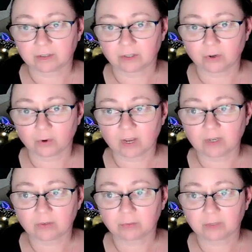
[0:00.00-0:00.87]
The
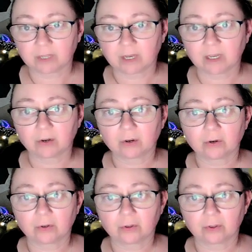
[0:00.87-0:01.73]
great planet
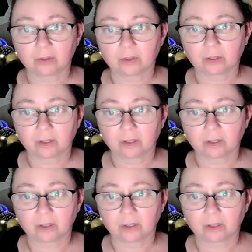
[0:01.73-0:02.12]
Earth,